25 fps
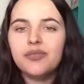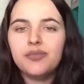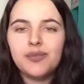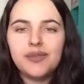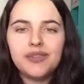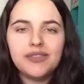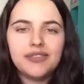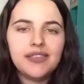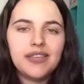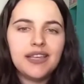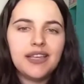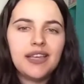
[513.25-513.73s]

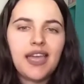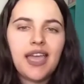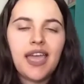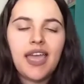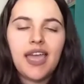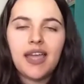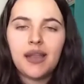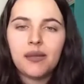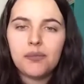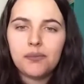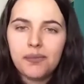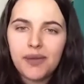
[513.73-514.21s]
mystic
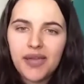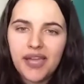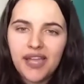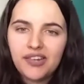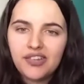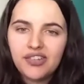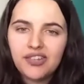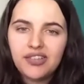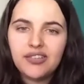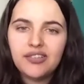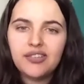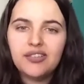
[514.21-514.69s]
and
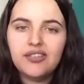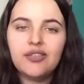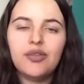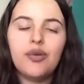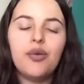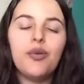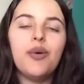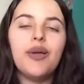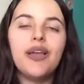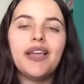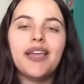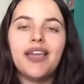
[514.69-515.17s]
passion,
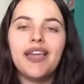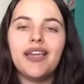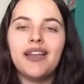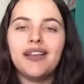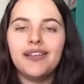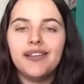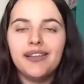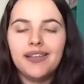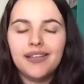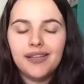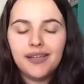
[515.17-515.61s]
so I can